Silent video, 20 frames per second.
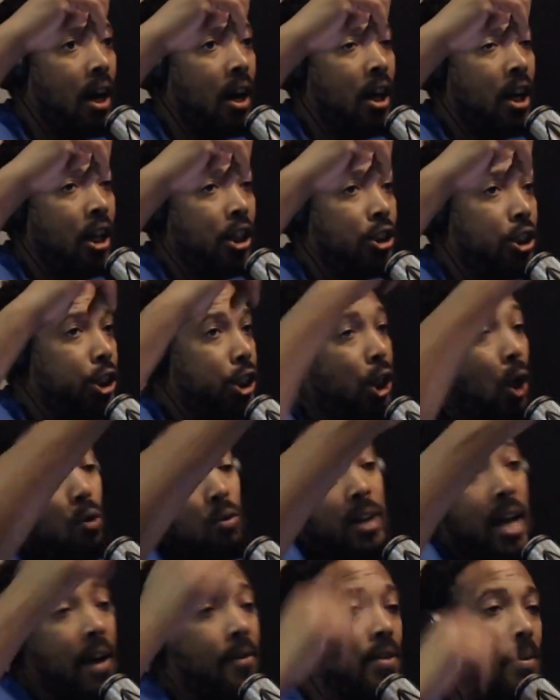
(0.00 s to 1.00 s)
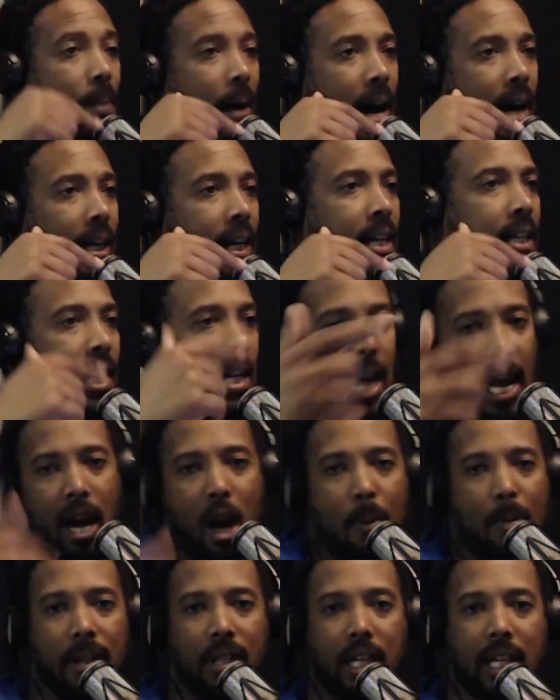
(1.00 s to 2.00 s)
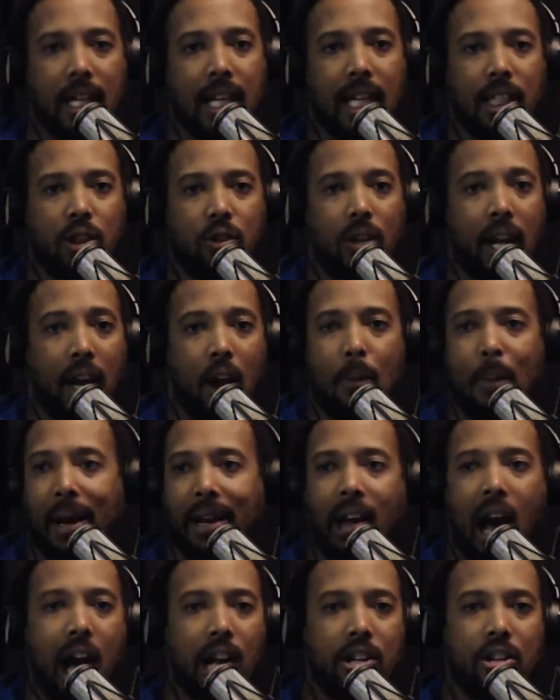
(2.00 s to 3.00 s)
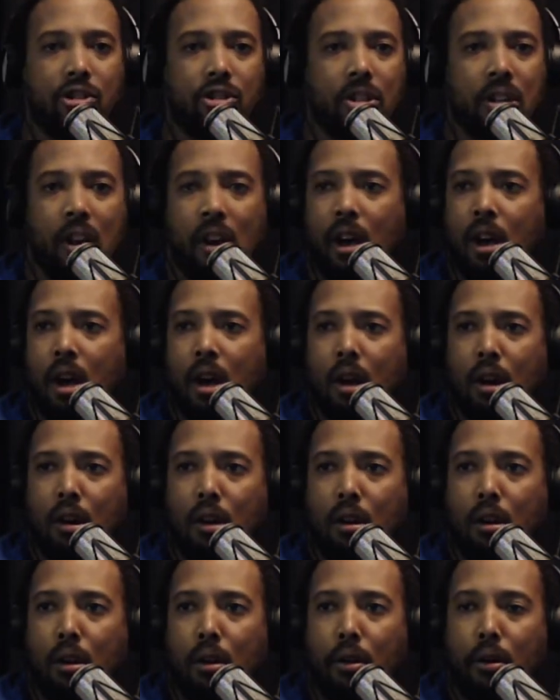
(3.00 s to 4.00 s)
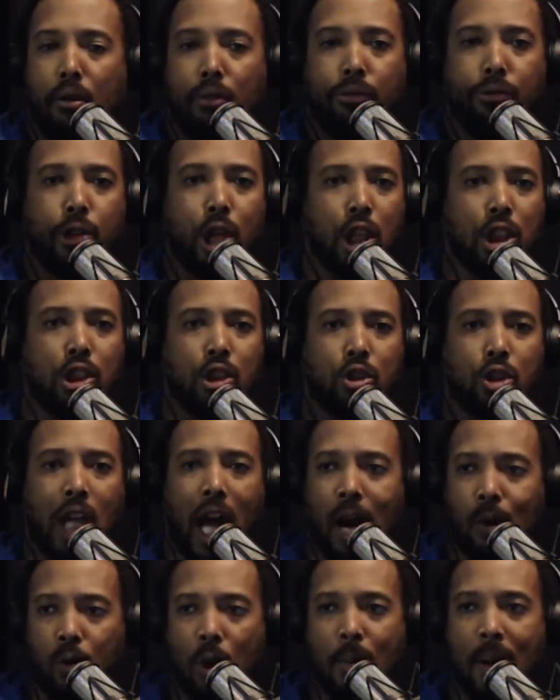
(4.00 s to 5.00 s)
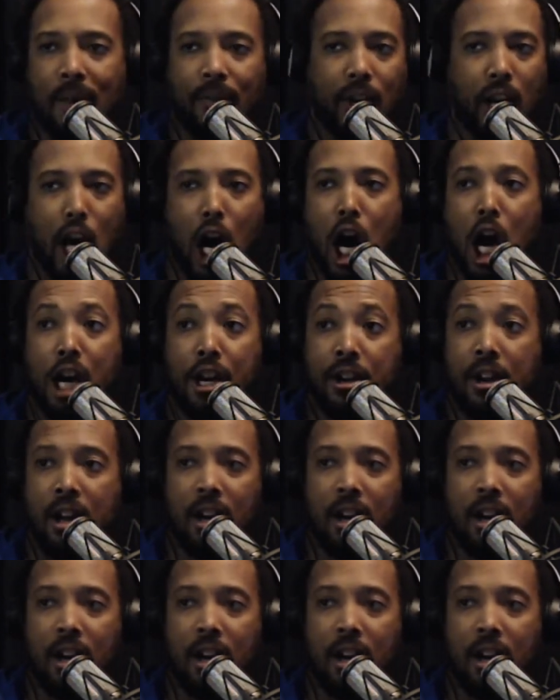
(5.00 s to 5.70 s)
shooting everybody, then they gonna be looking at you like, oh my God, does Tyrone have a gun?